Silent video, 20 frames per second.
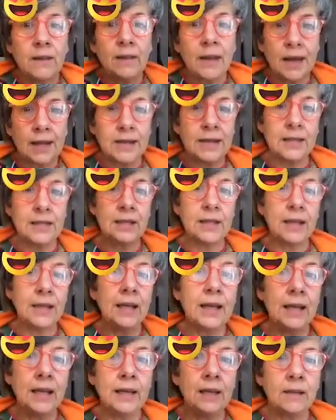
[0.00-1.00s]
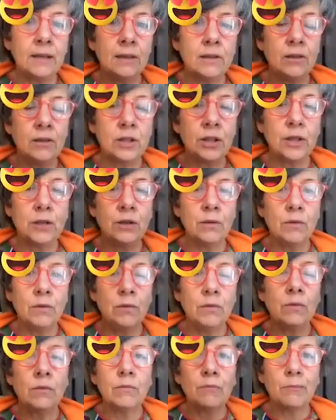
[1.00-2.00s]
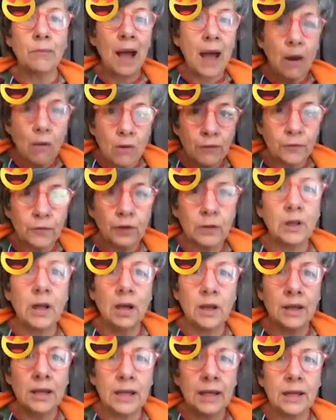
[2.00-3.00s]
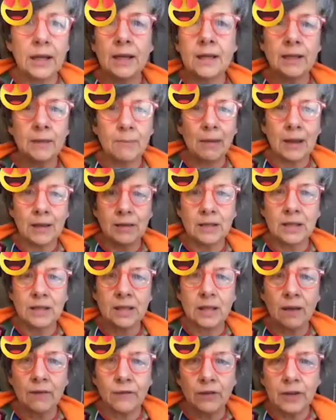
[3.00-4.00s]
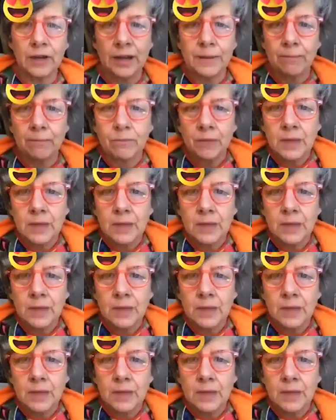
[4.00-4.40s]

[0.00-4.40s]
that is the key to powerful learning. It's about discovery.